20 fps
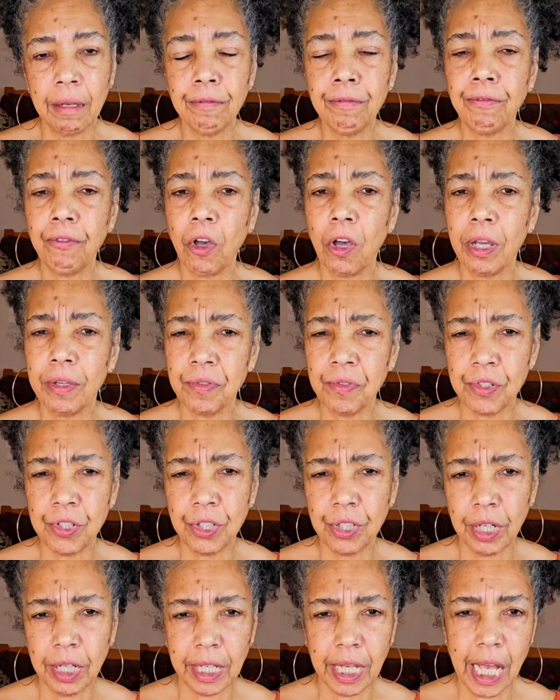
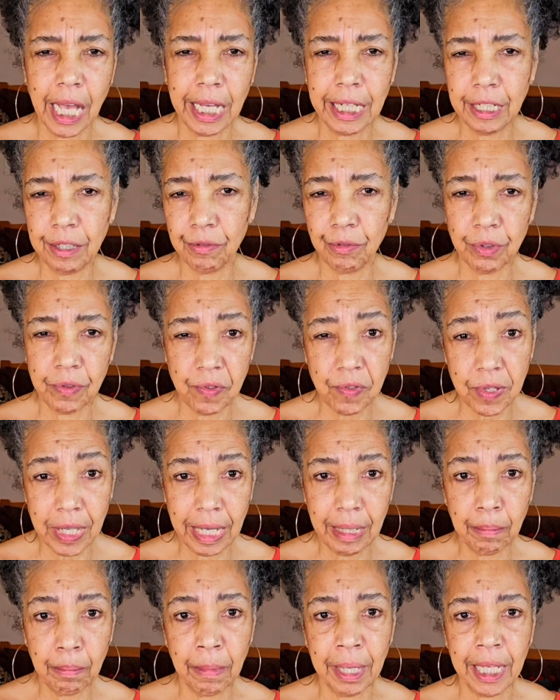foster a kind of
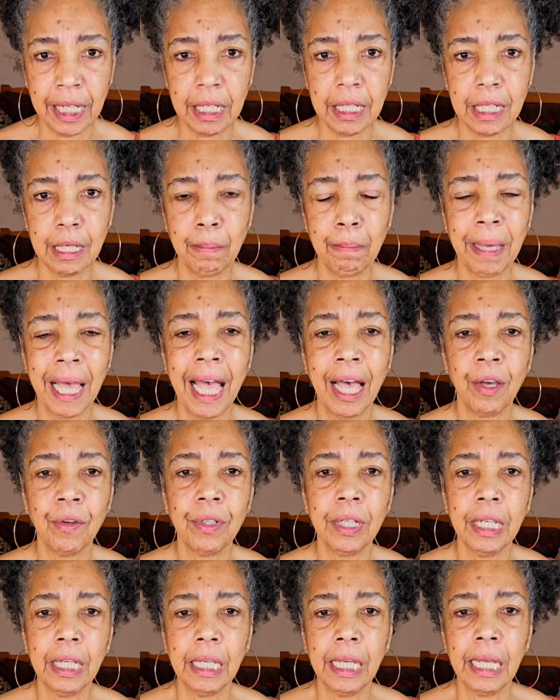resentment
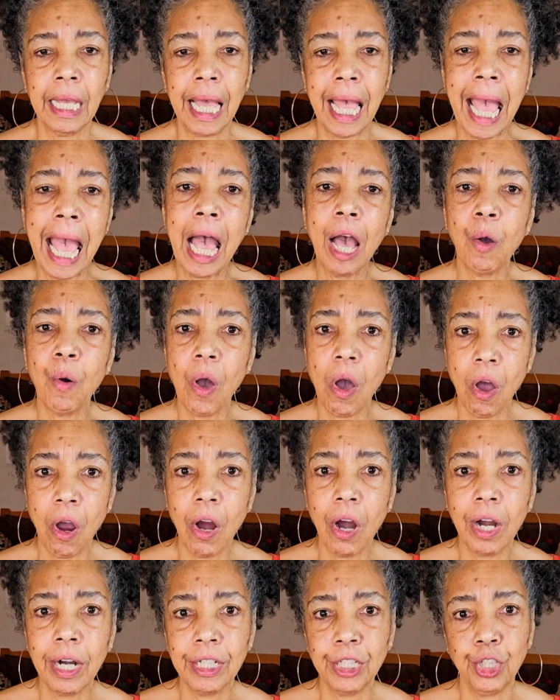about how
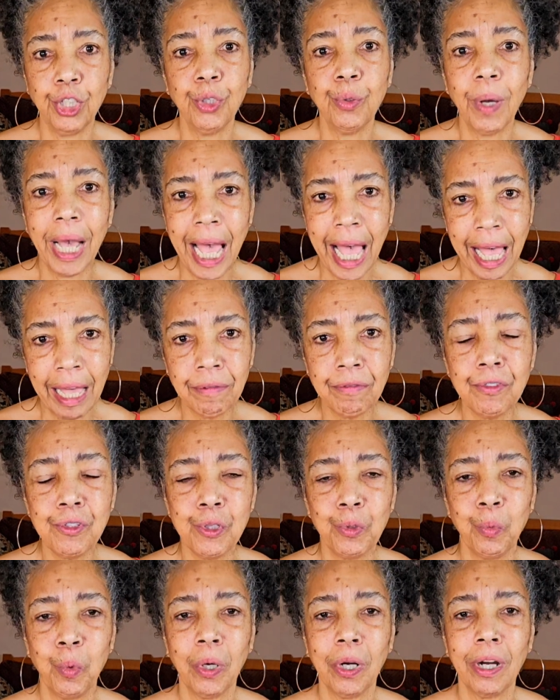hard you have
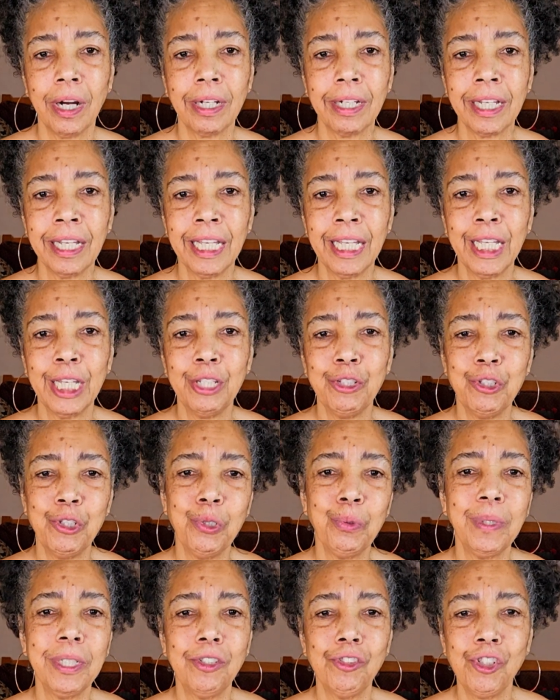to work
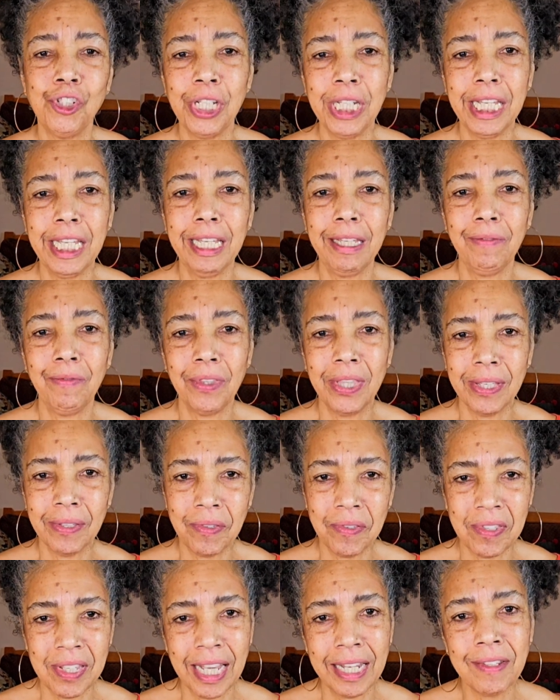to achieve
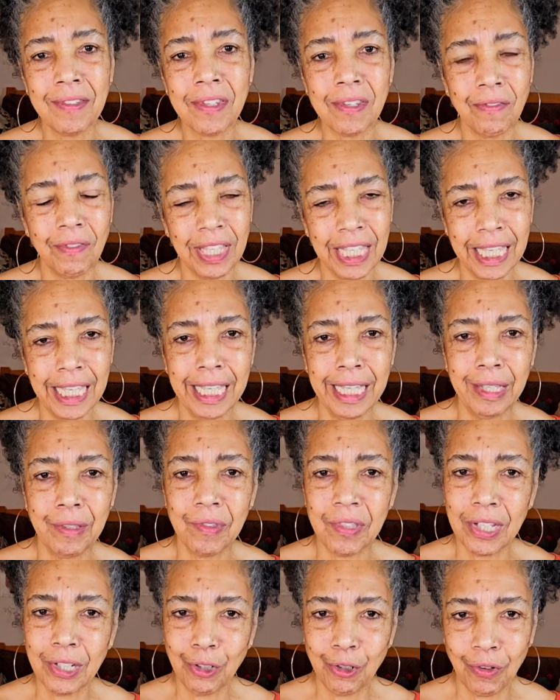this sense of
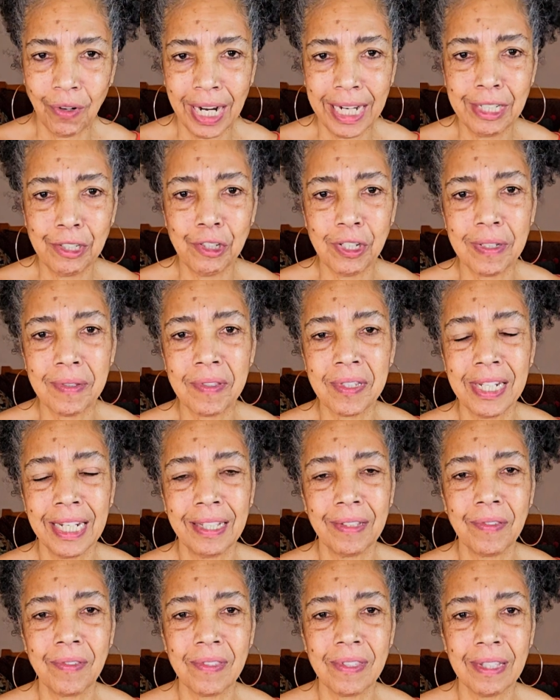ease and
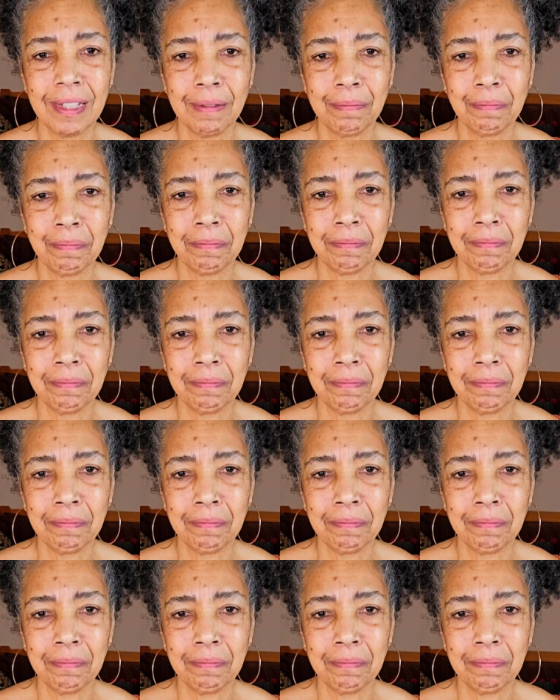graciousness.